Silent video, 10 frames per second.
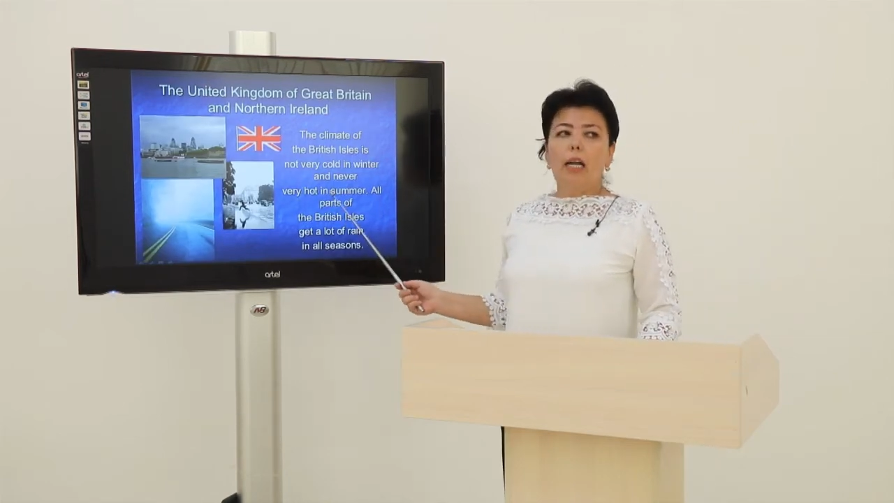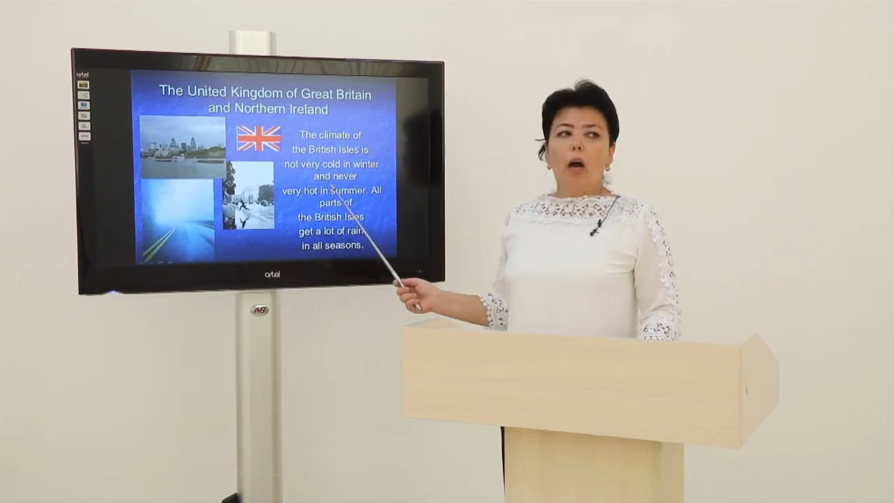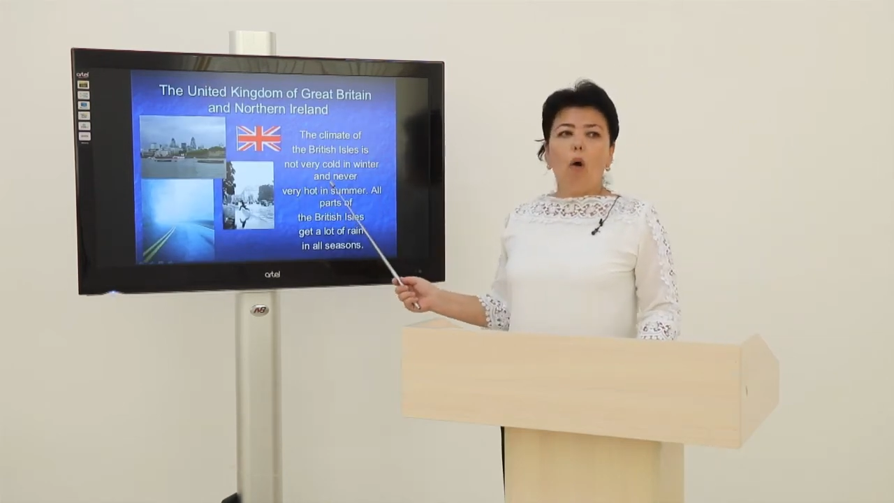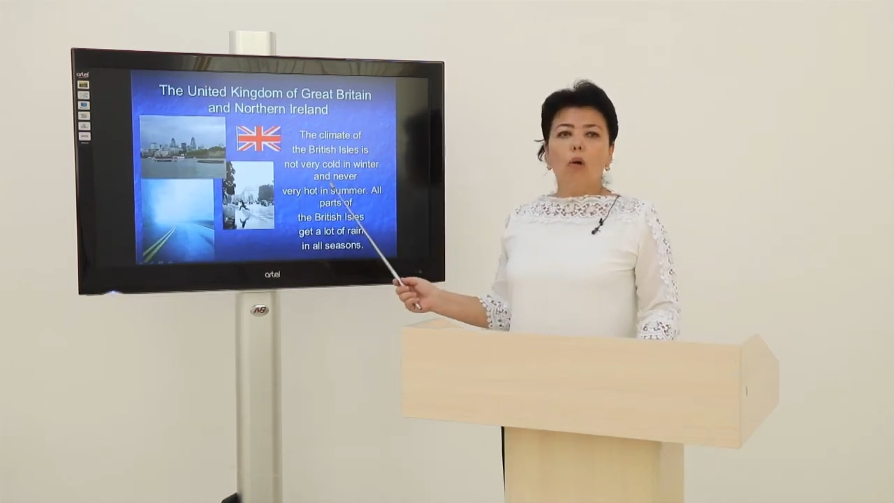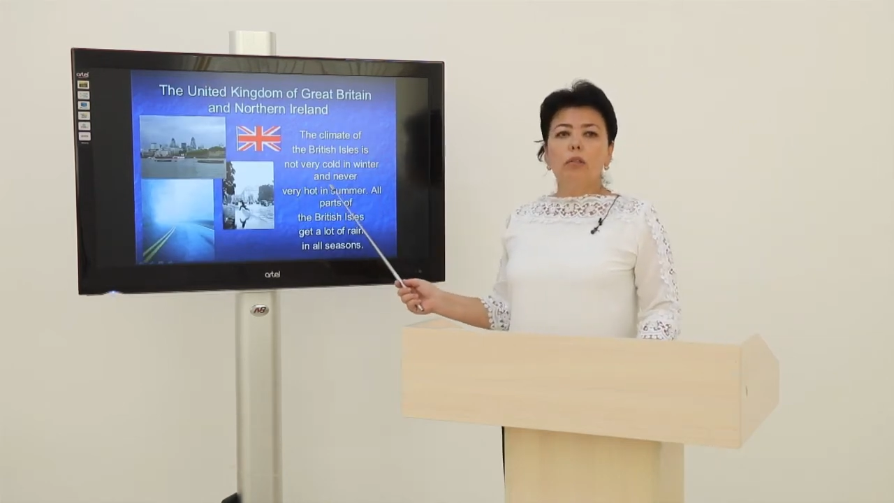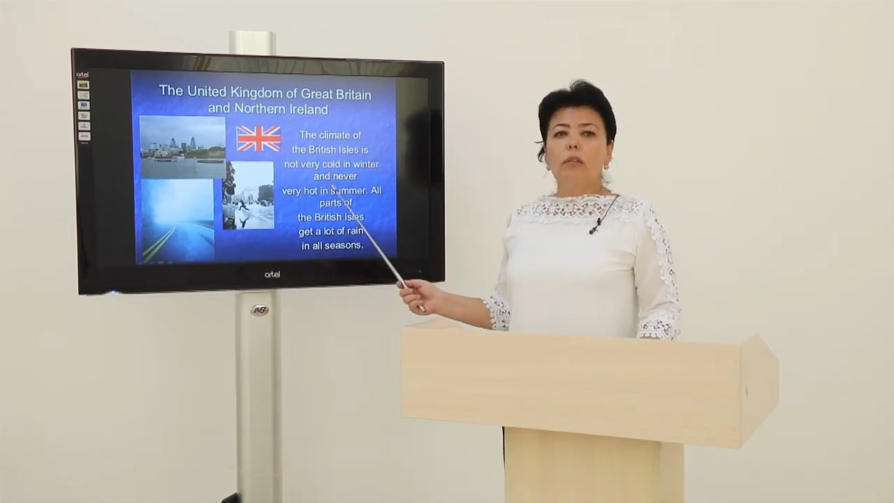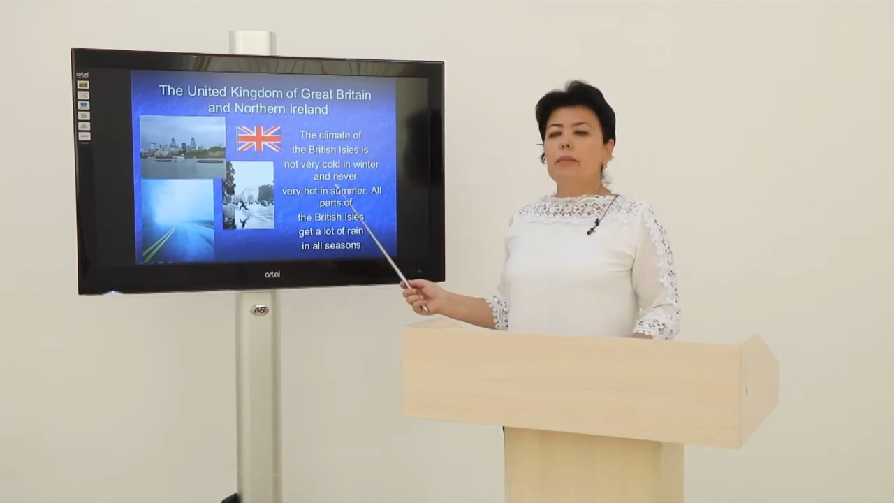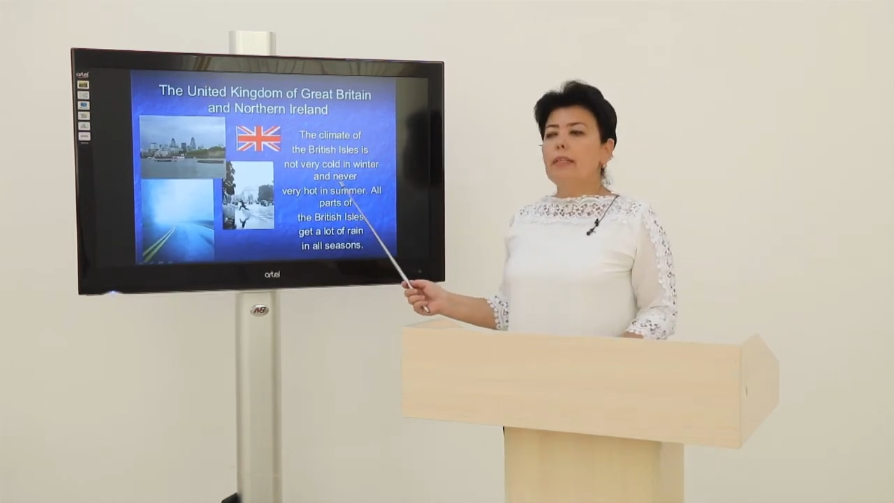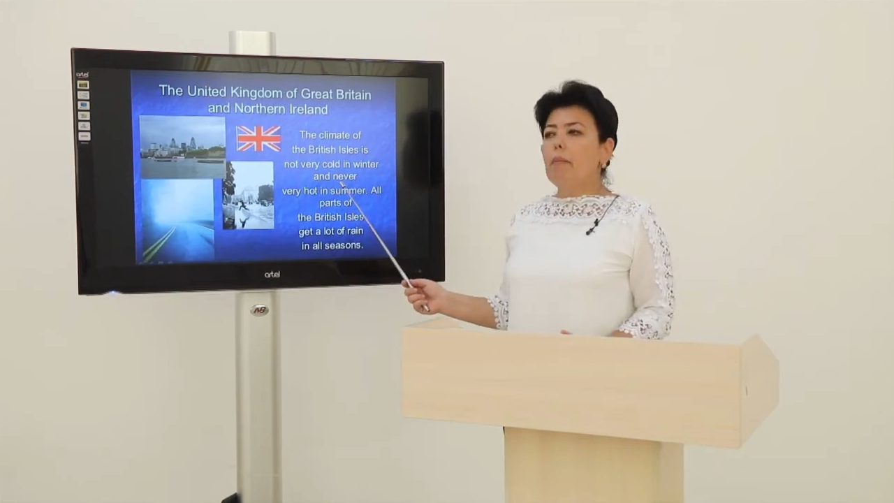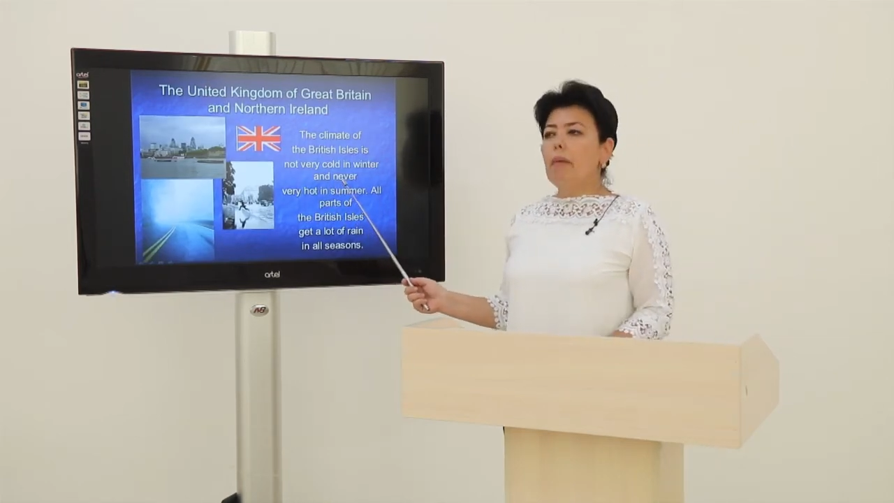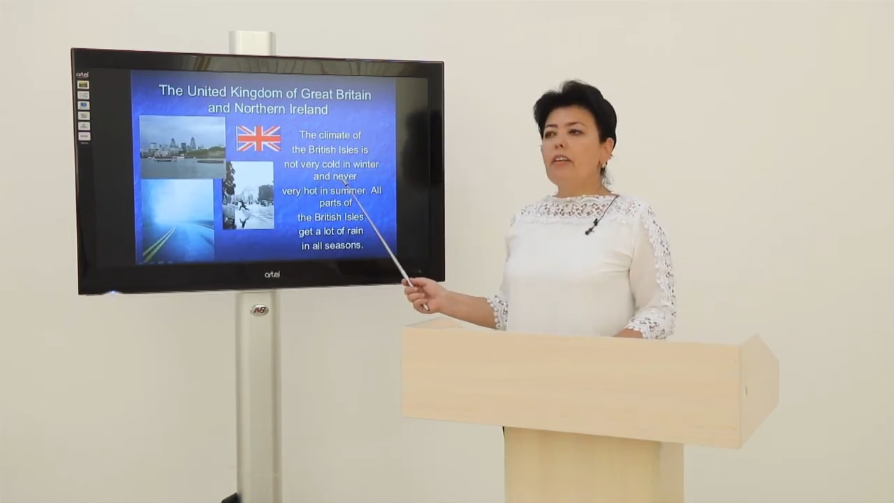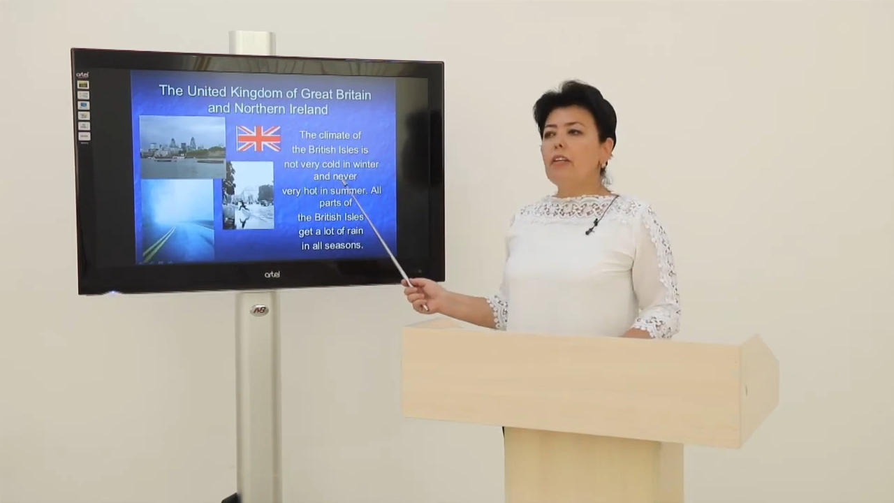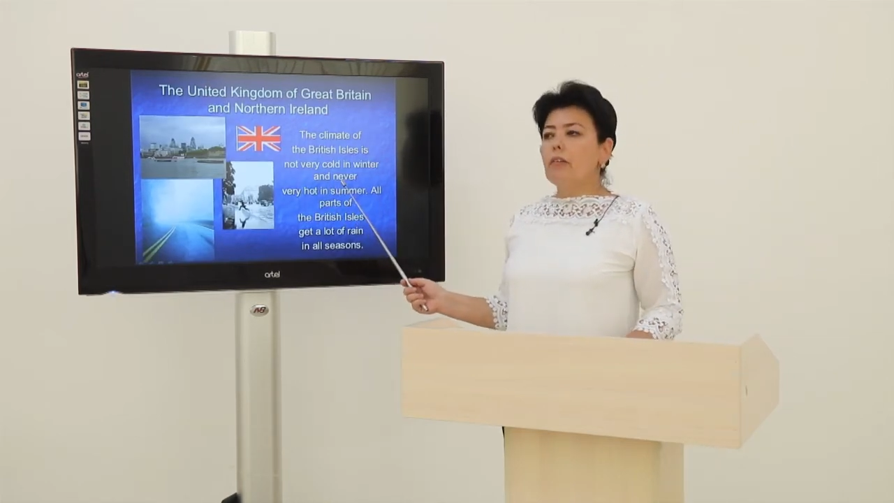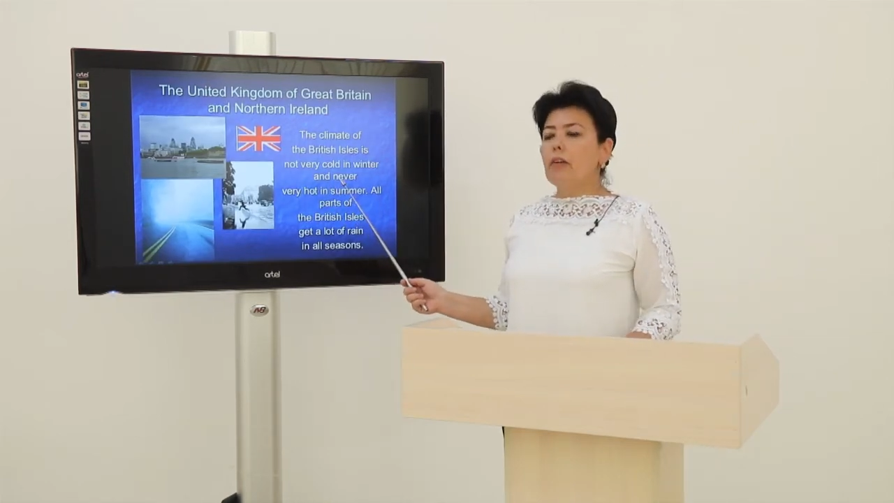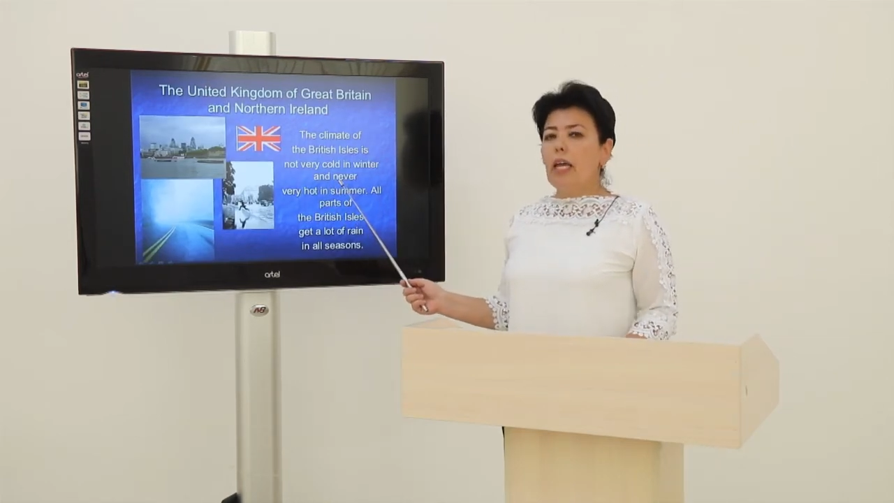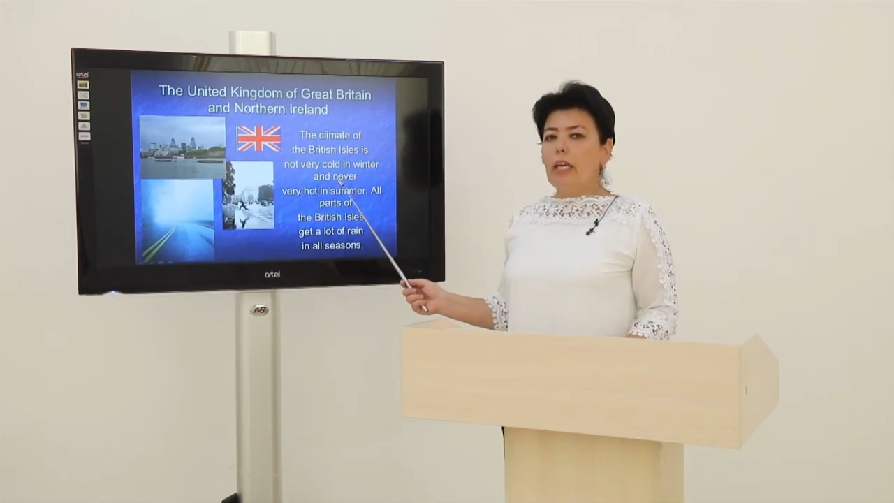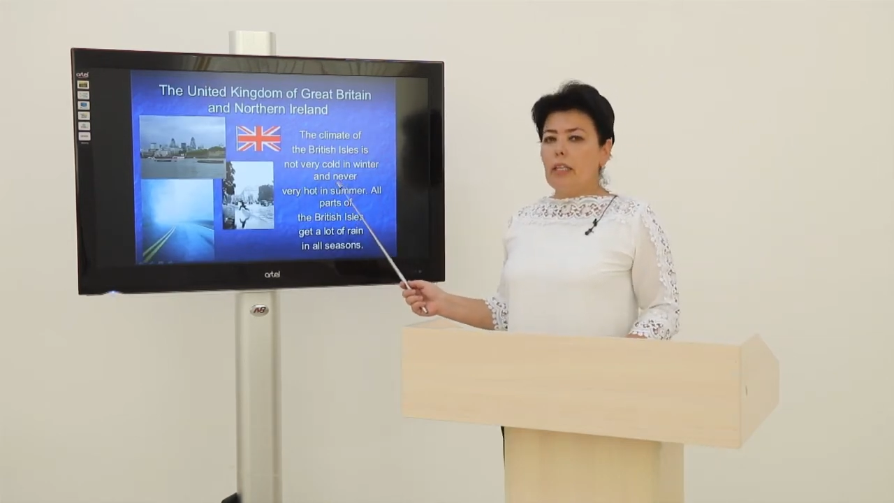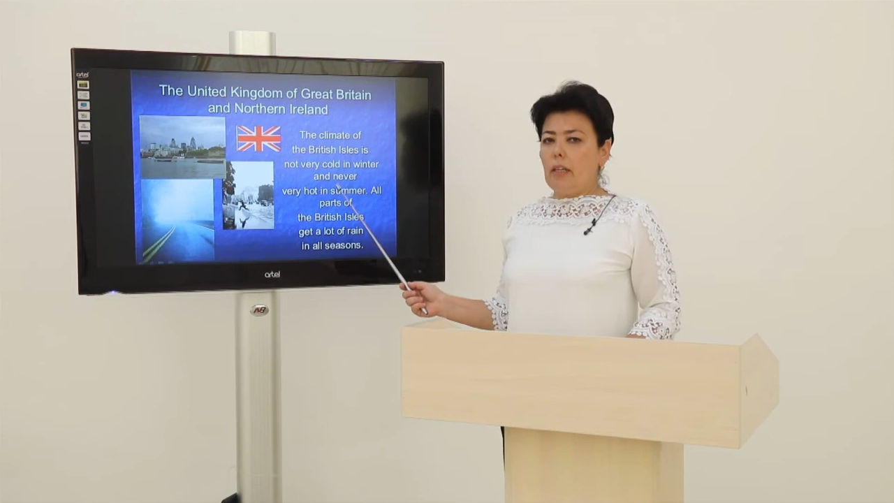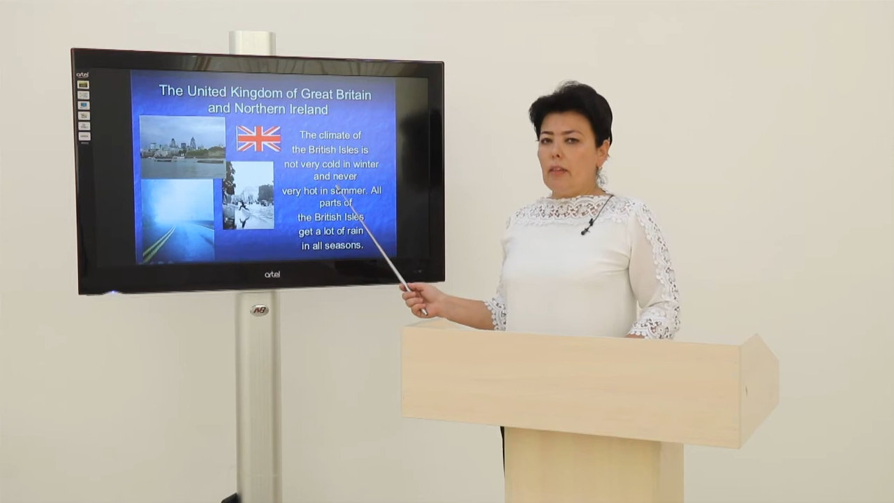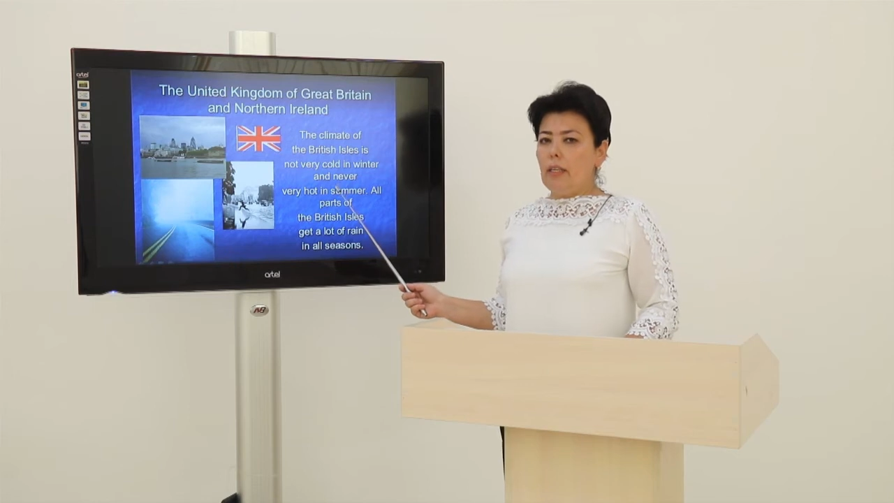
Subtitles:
there are many rain in